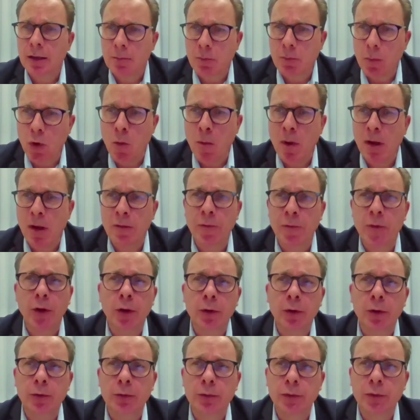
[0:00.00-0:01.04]
mobile
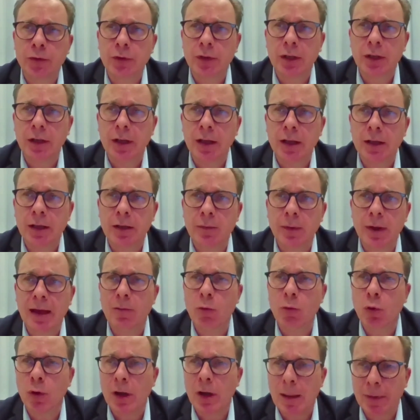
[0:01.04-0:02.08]
phones, and we
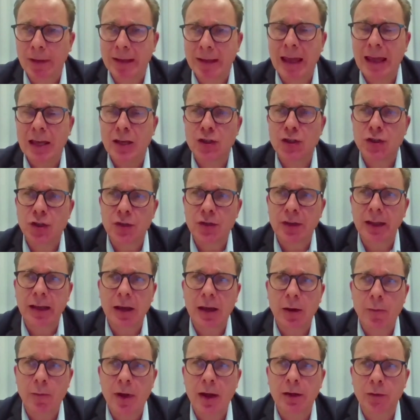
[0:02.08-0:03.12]
have all applications that
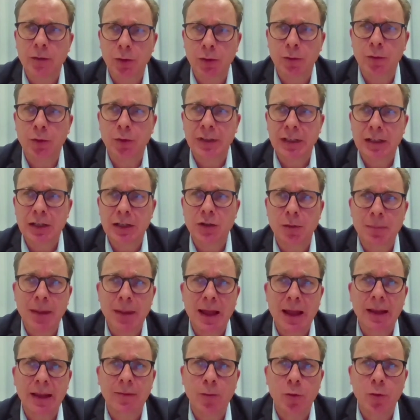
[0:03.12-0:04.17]
can run sort of on digital
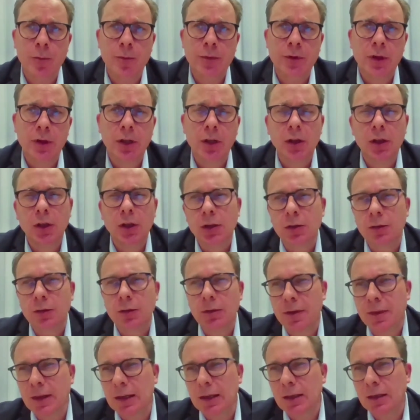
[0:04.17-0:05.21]
platforms.
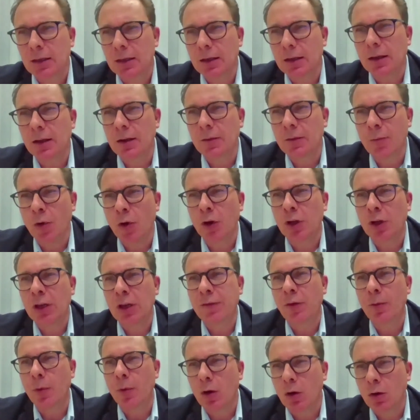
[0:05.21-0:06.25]
So I think
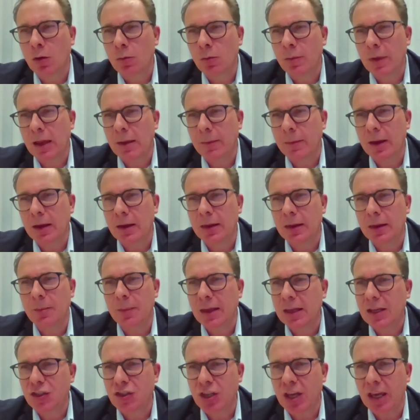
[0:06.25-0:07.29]
working from home, maybe the
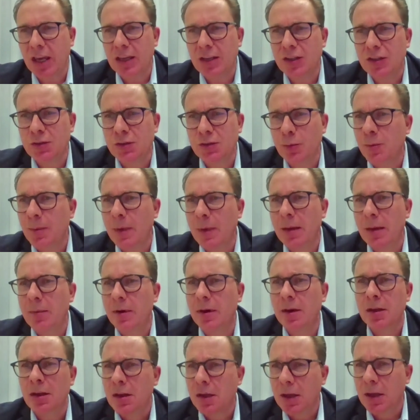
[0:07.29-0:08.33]
big change was
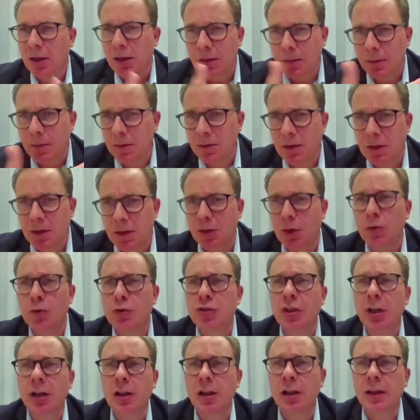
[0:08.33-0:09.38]
maybe the
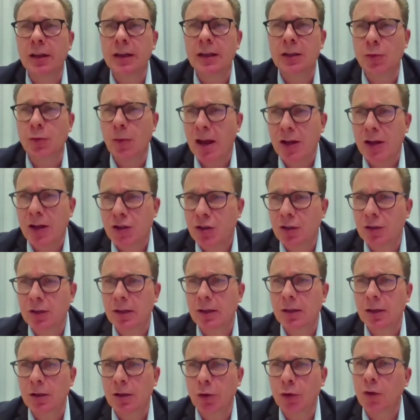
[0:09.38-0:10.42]
social interaction
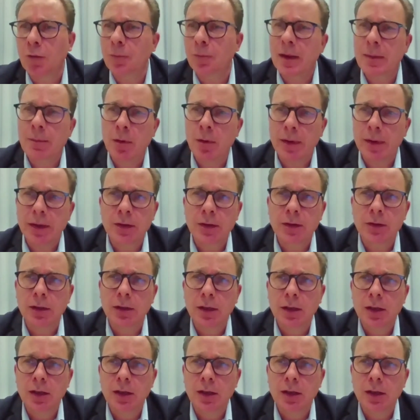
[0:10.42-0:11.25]
that a lot of people miss.